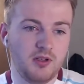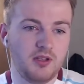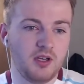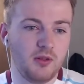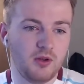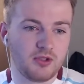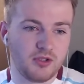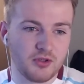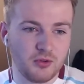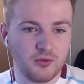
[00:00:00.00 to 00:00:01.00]
those are
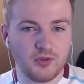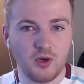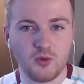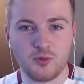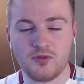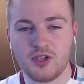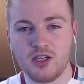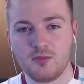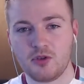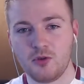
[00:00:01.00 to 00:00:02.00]
the sort of goals we've seen
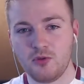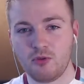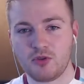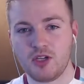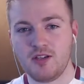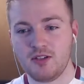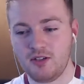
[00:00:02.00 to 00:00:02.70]
him score all season.